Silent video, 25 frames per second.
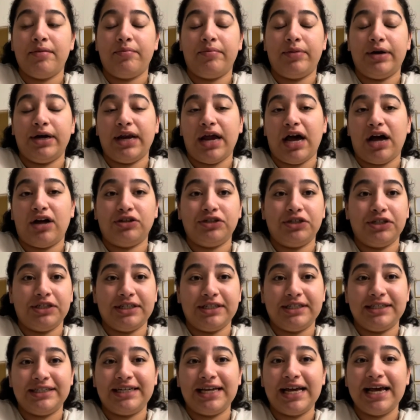But I'll
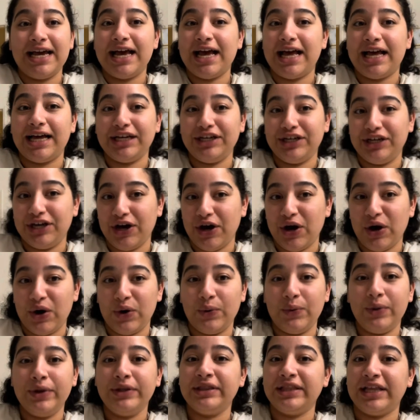just
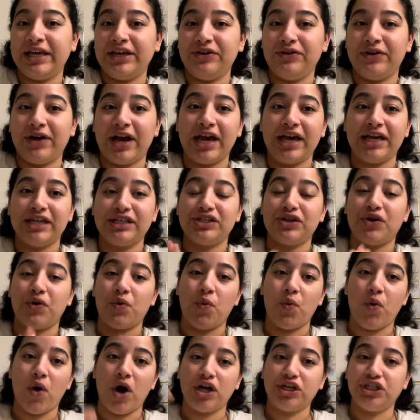go let you guys
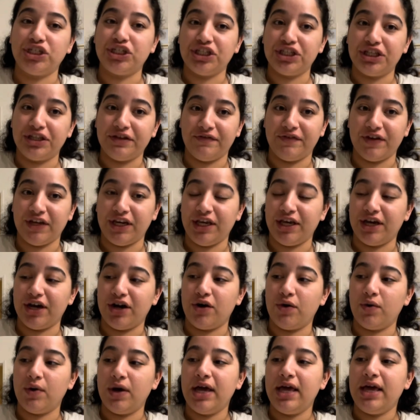watch the
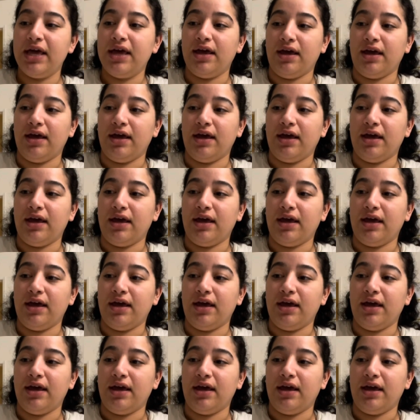video,